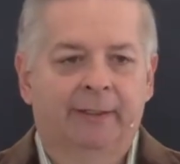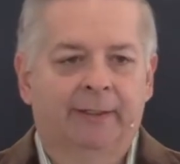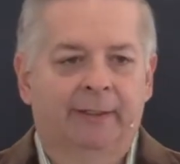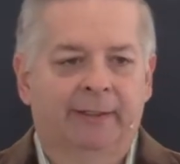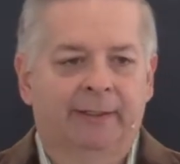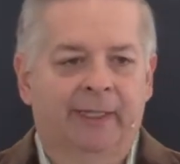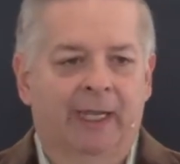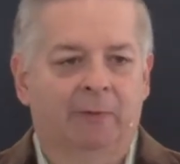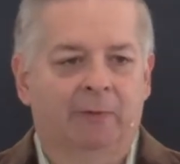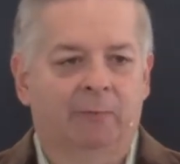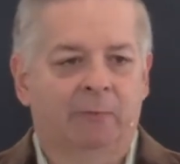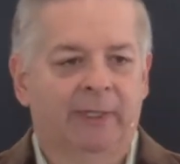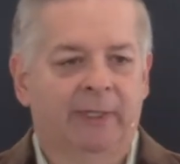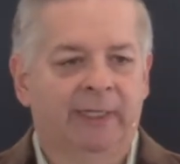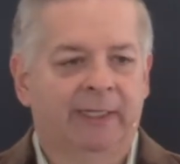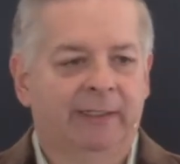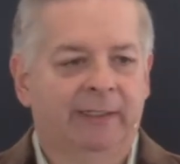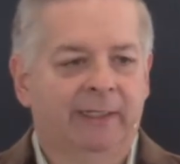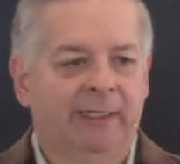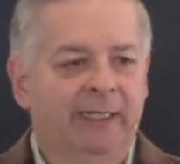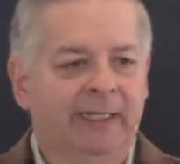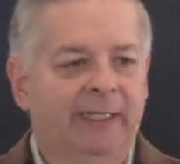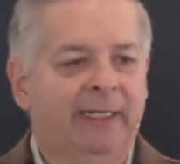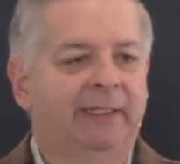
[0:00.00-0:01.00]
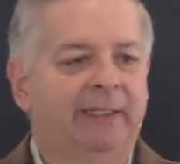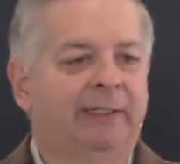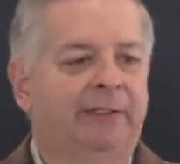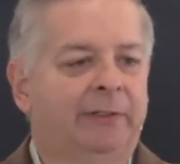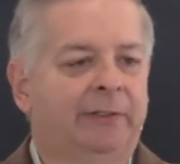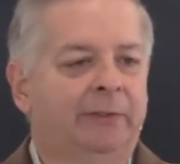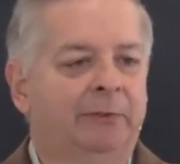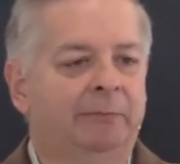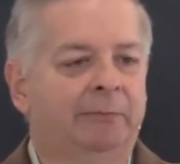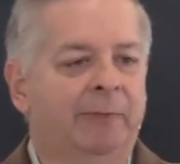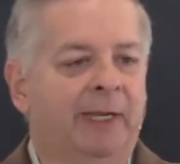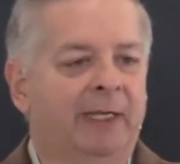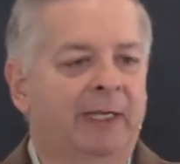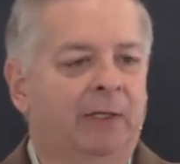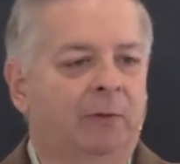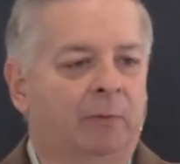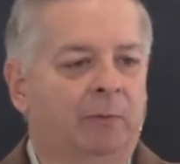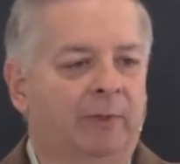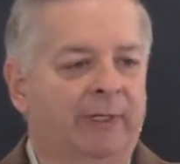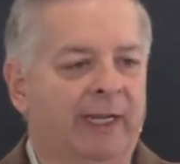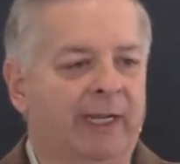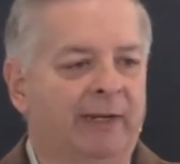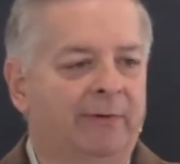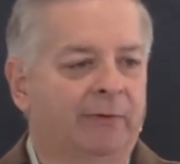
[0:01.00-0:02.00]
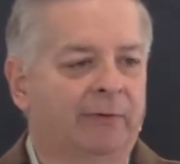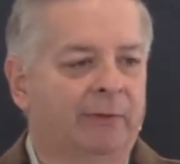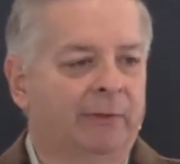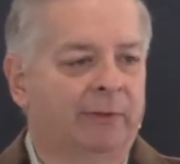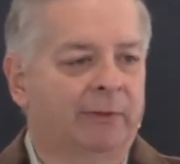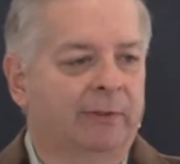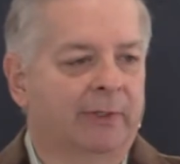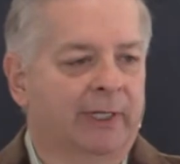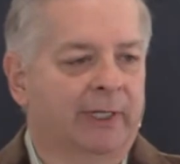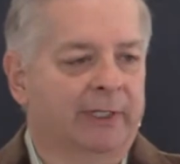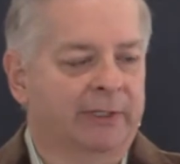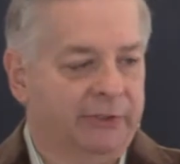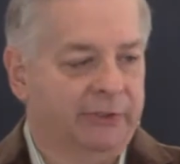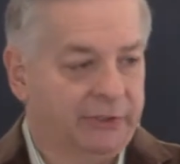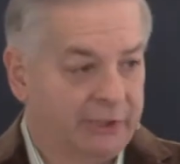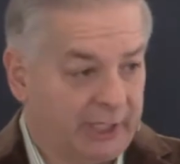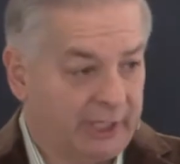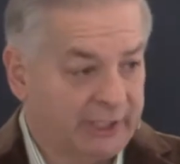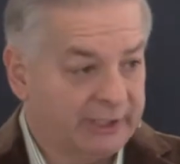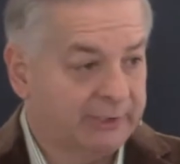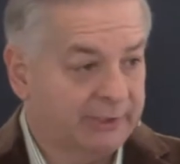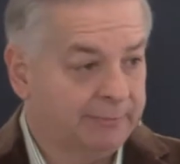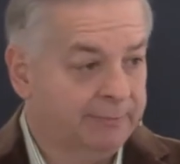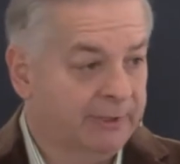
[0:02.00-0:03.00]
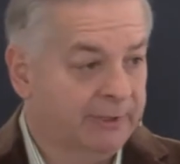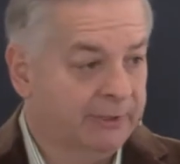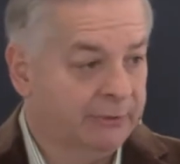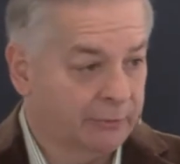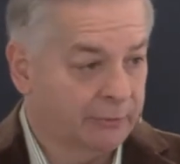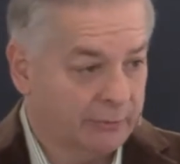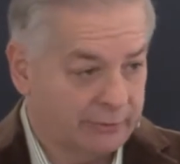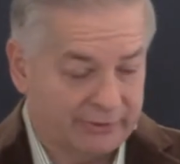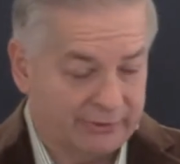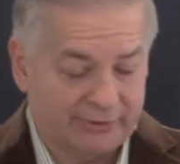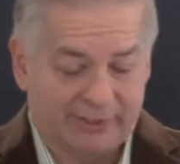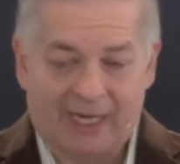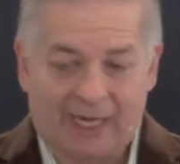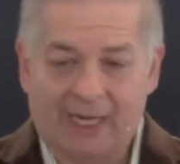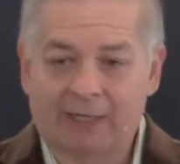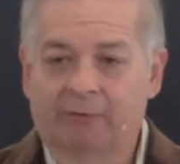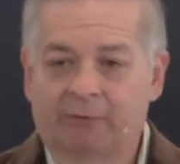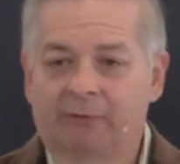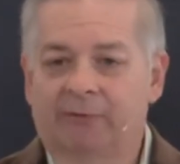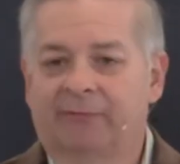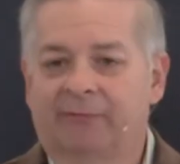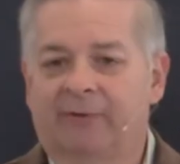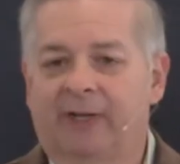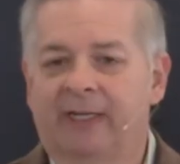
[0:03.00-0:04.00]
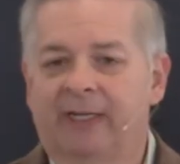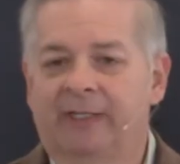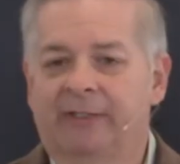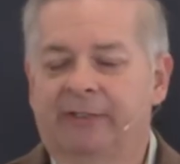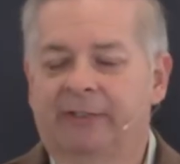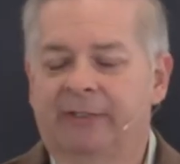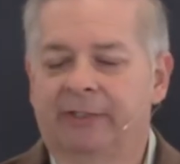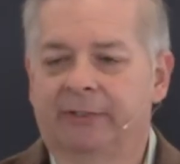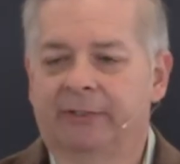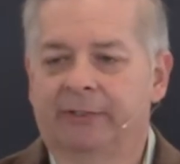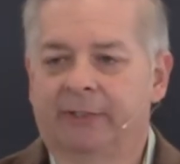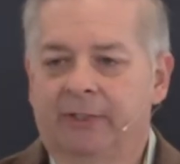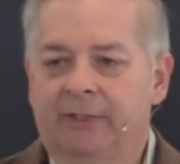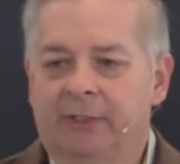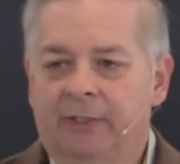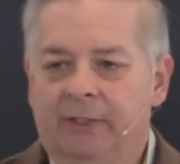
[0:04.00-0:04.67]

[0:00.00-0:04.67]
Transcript: that we need to make whatever adjustments or sacrifices